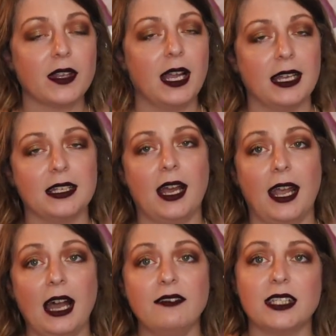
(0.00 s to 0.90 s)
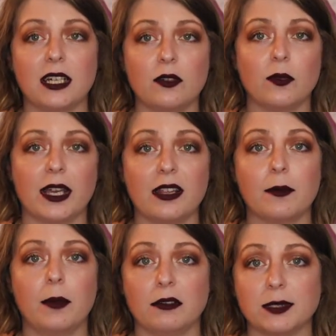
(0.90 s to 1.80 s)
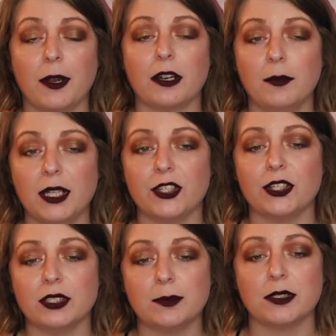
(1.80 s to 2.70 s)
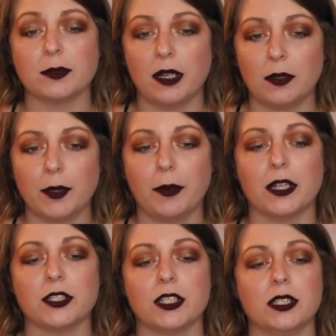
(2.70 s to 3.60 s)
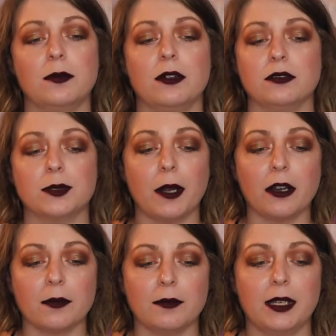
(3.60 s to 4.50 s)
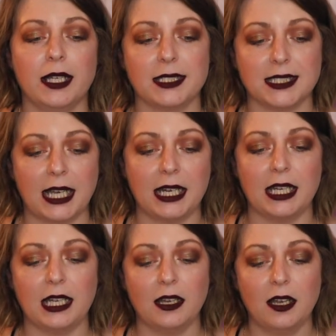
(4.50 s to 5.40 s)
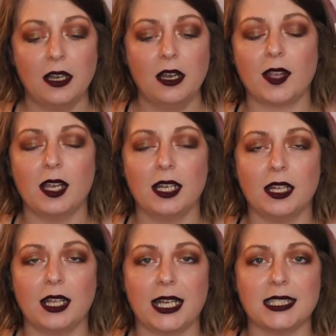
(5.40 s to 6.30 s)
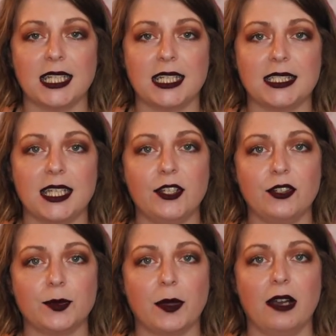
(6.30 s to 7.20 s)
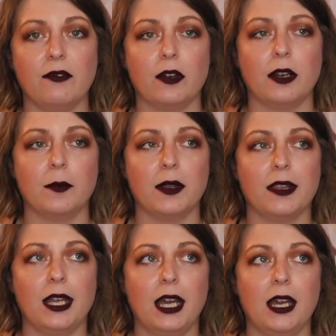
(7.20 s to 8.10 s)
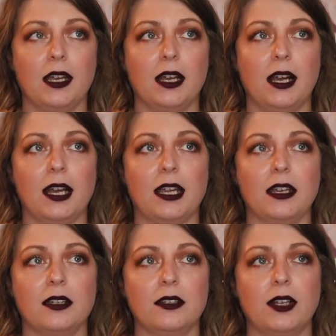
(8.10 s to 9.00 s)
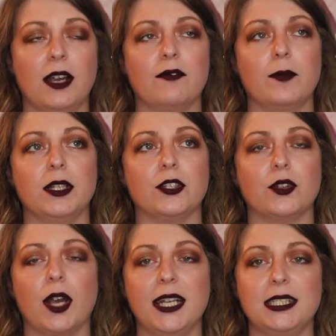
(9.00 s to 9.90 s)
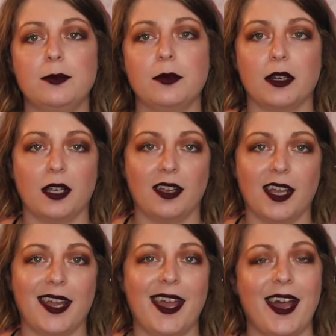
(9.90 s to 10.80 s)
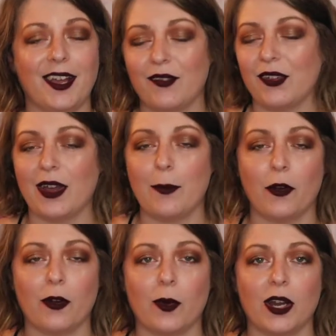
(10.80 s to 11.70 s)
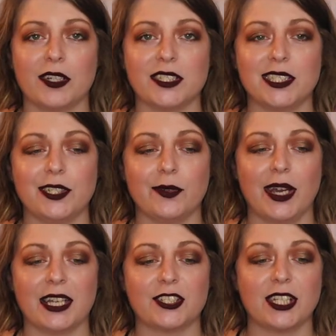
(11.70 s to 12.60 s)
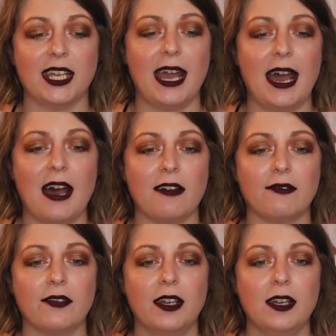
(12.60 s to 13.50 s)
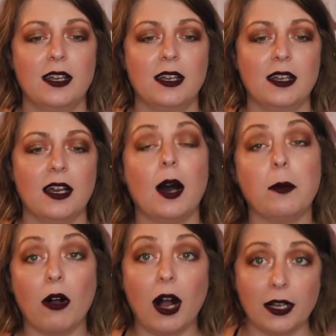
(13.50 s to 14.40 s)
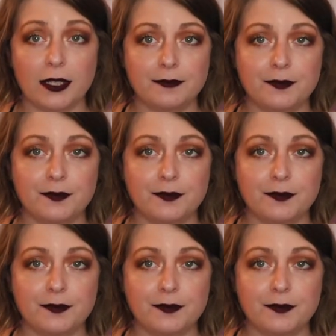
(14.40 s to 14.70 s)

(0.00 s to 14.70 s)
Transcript: I, I have dealt with postpartum issues, postpartum depression, postpartum anxiety, and like I said, it's a huge platform that I have been trying to bring a heck of a lot more awareness to. I actually have a blog.